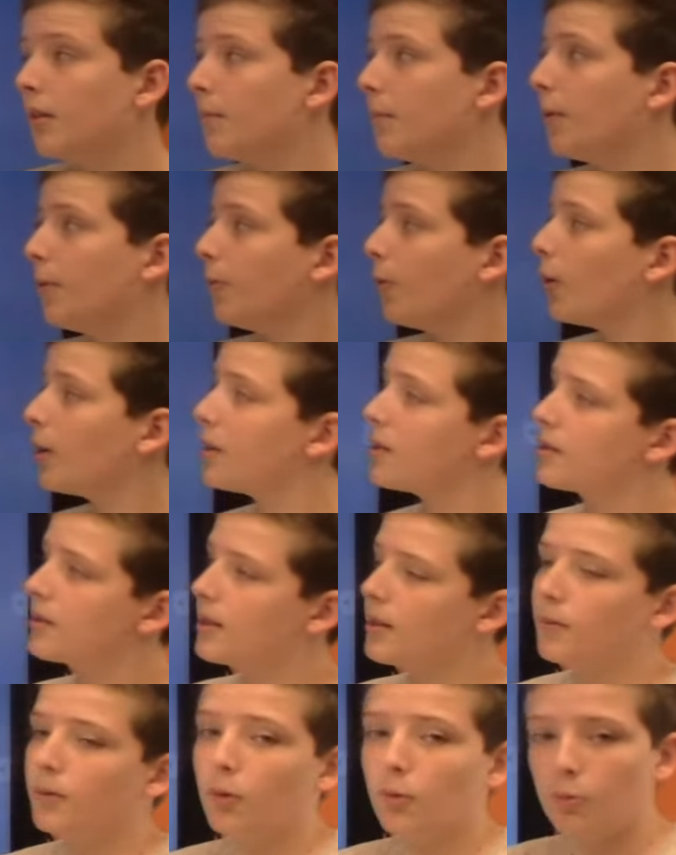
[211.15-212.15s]
Before the
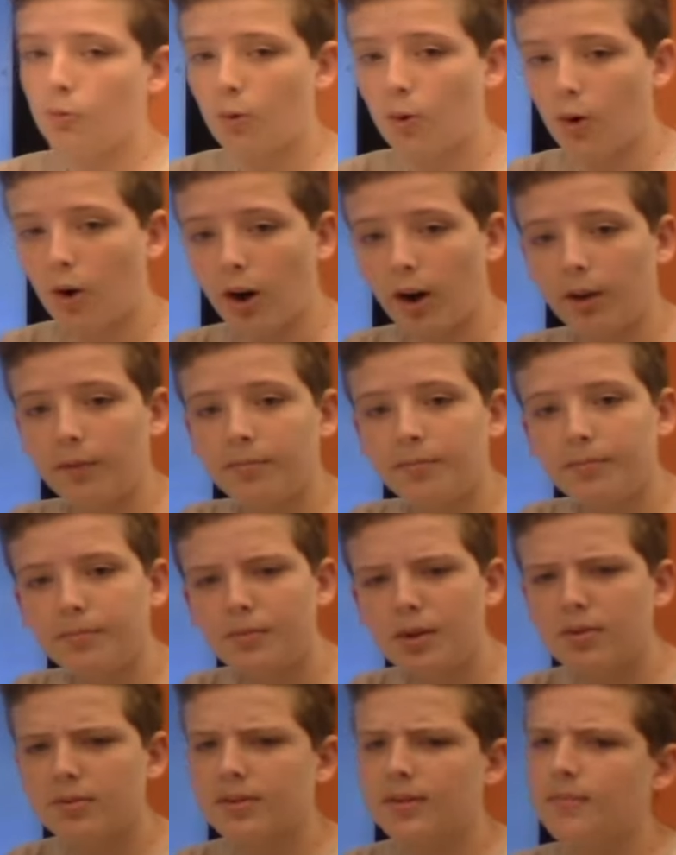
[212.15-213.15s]
Civil War,
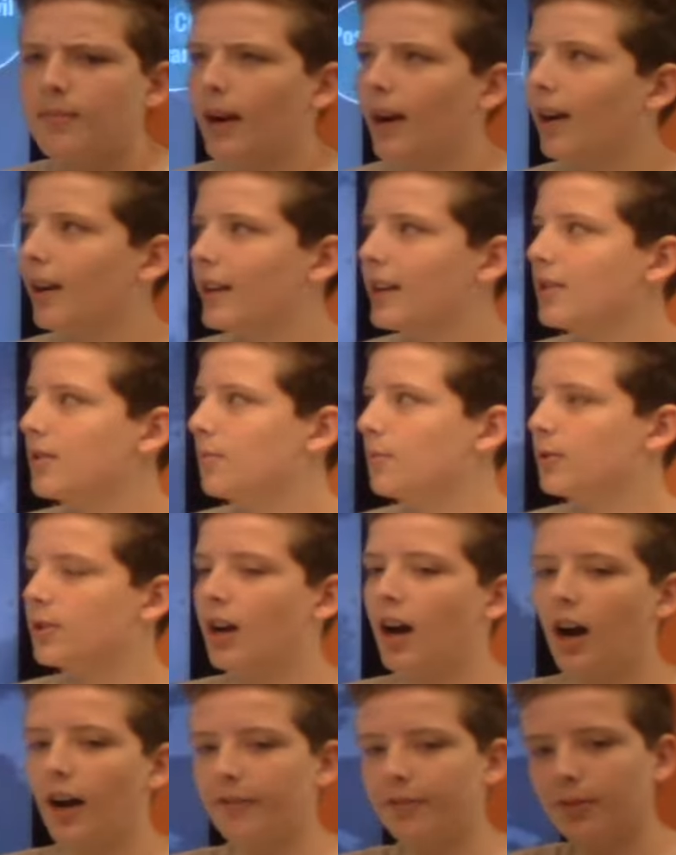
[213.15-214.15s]
most Americans were
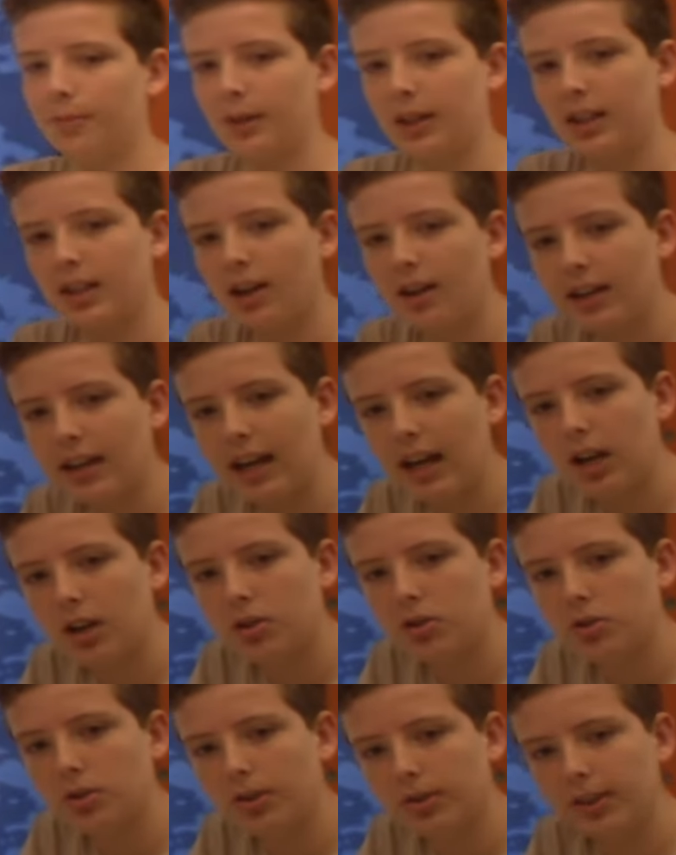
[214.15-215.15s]
taught from a young
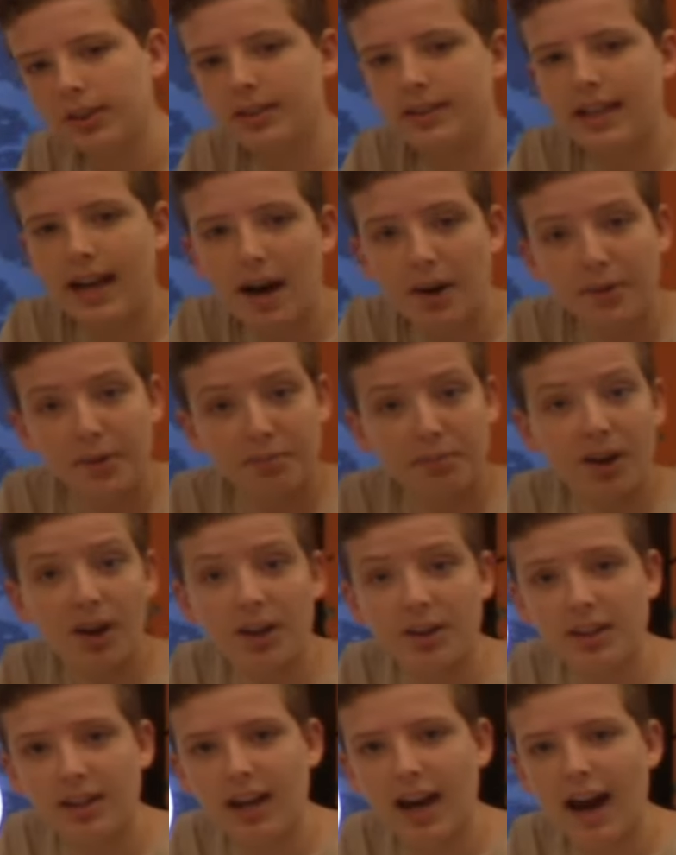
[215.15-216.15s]
age to look down
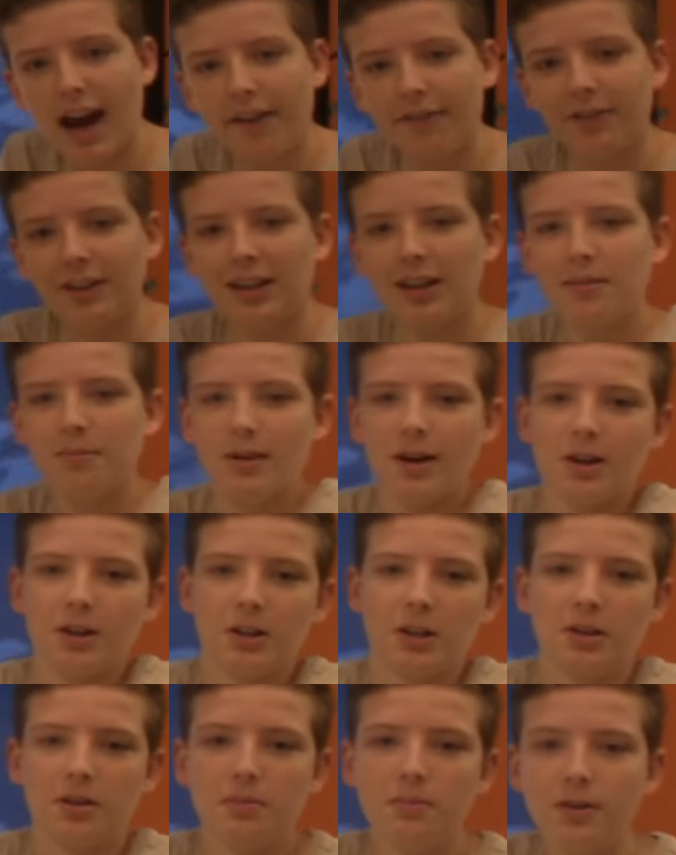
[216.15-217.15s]
upon the African
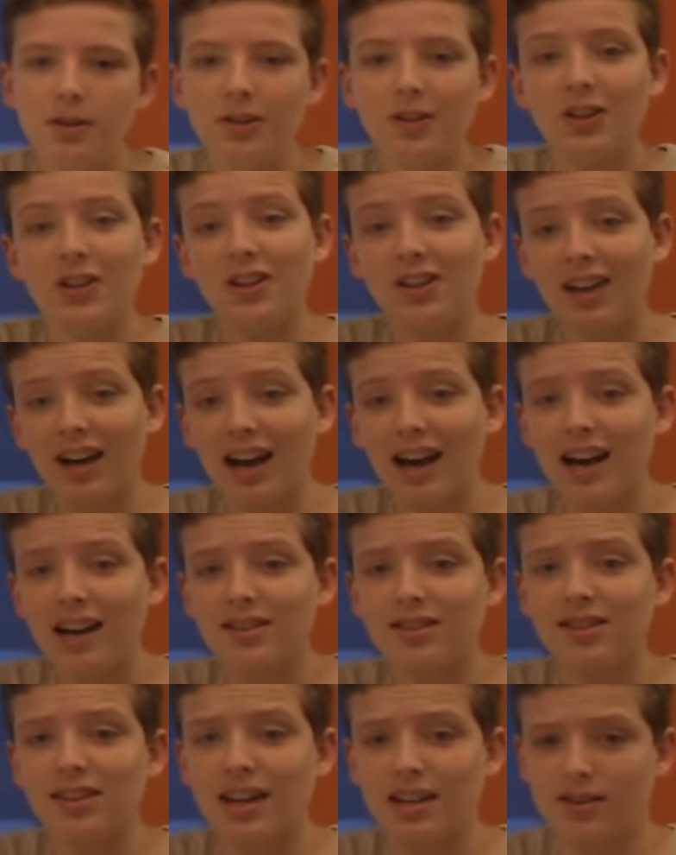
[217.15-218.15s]
American community
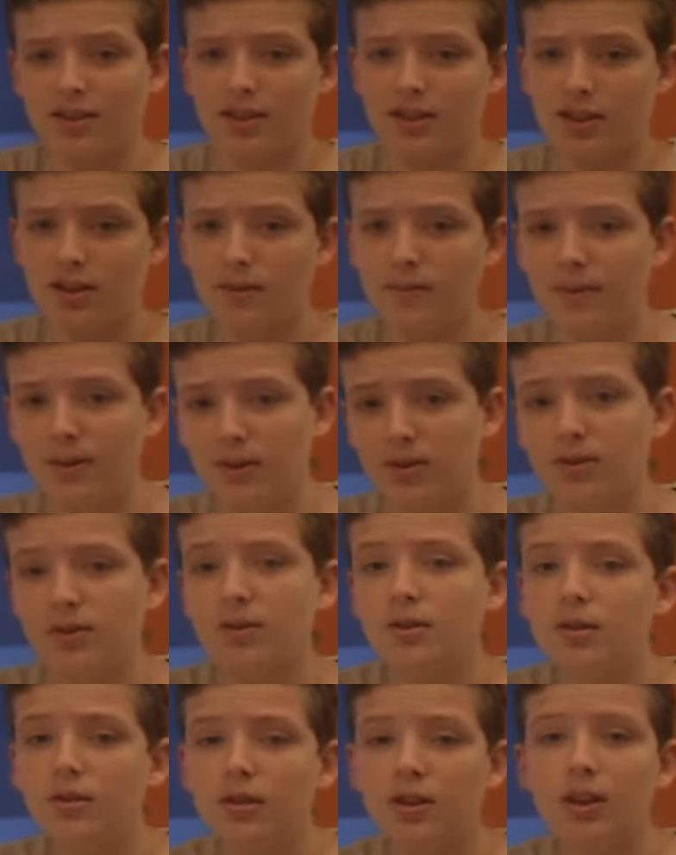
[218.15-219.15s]
as lesser
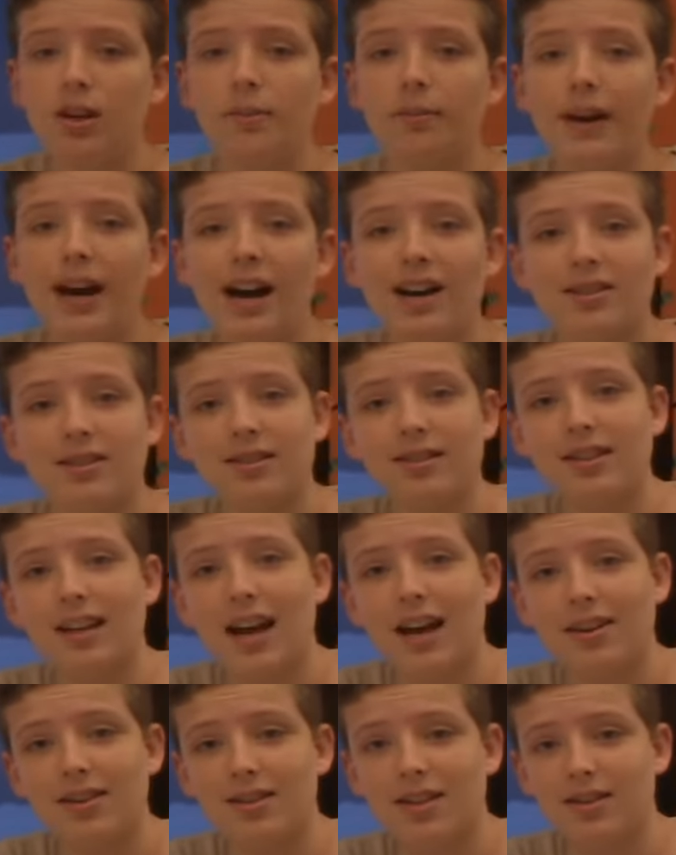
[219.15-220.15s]
humans due to their past
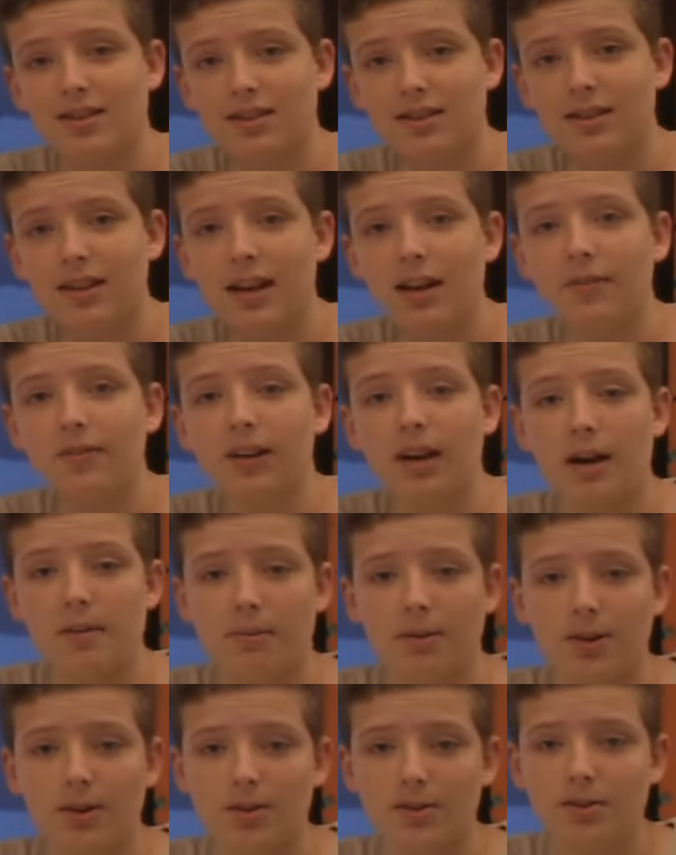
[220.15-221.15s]
status as slave
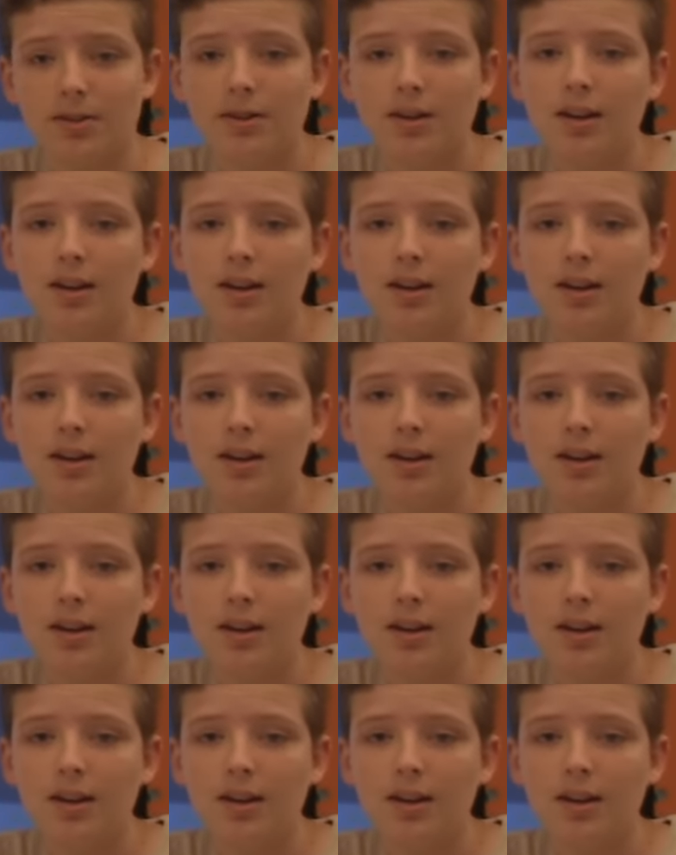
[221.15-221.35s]
laborers.